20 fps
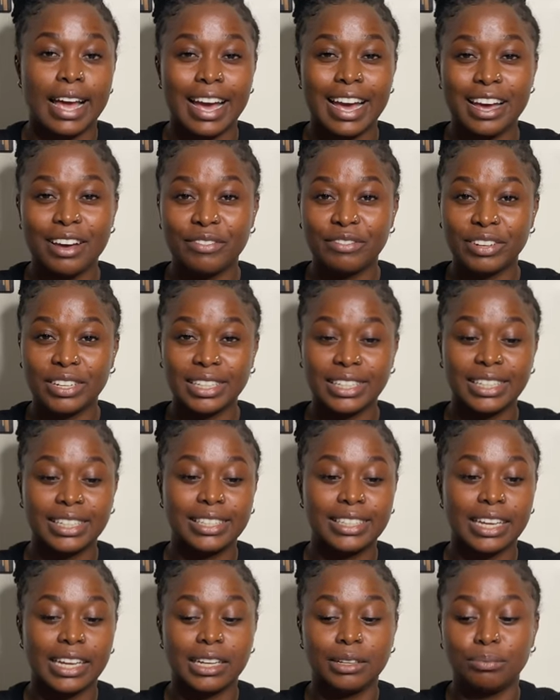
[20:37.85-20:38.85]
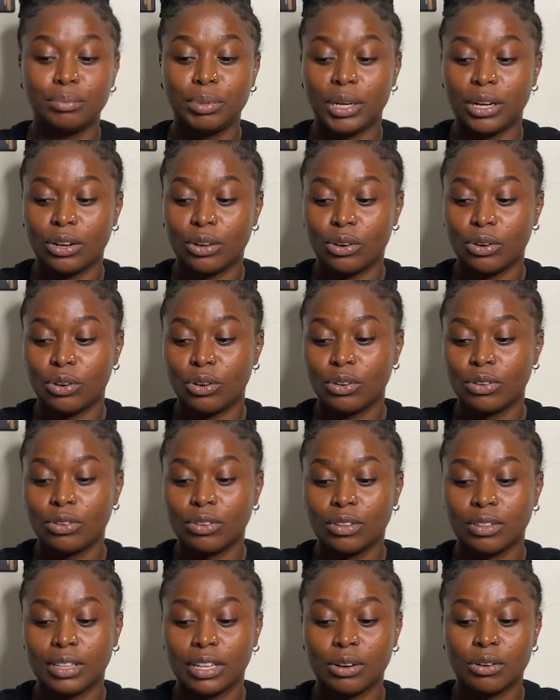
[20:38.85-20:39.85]
every detail below,
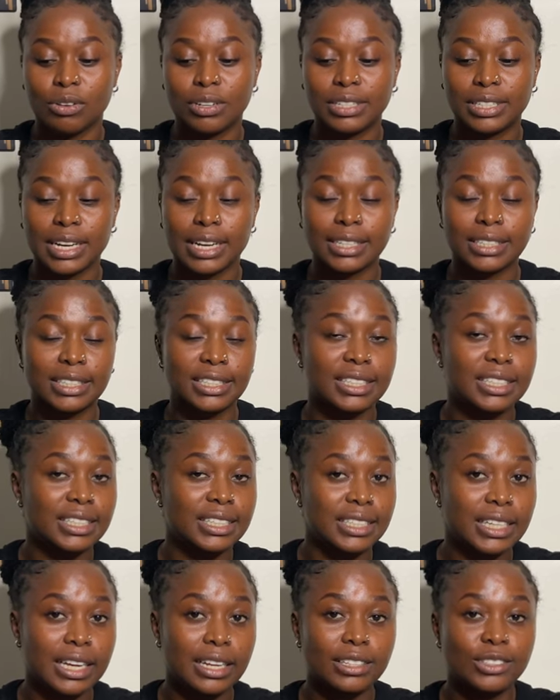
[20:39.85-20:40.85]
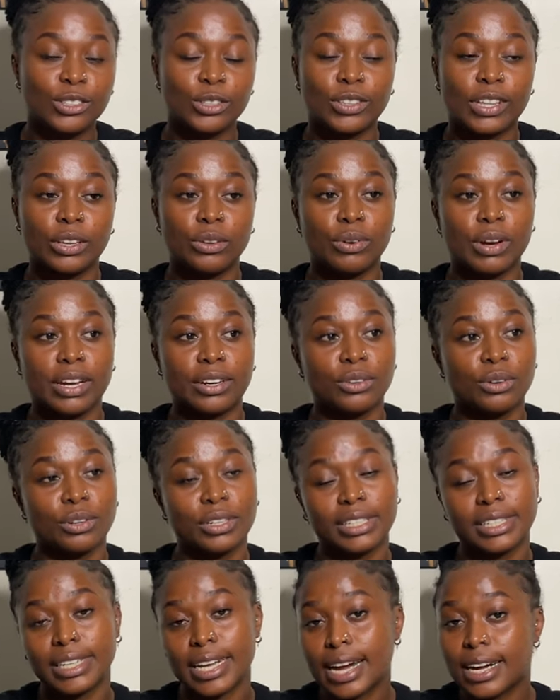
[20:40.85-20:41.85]
the contact details, so that you can
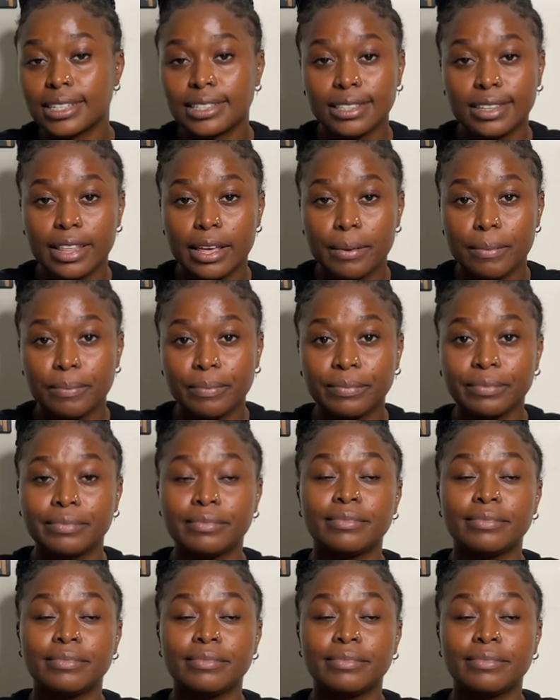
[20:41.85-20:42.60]
contact them